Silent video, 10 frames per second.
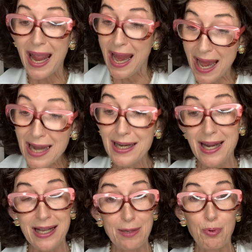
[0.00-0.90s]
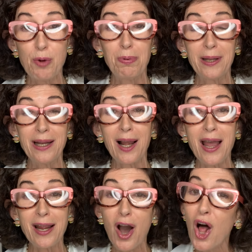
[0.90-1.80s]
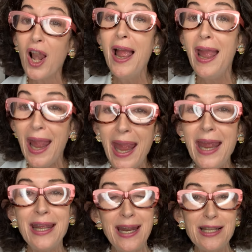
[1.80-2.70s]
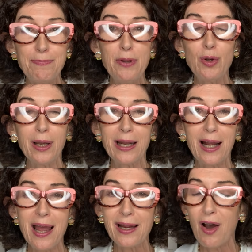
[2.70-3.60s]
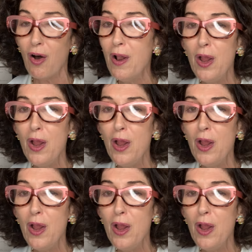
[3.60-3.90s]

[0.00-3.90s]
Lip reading: and it has propylene glycol, and it has butylene glycol.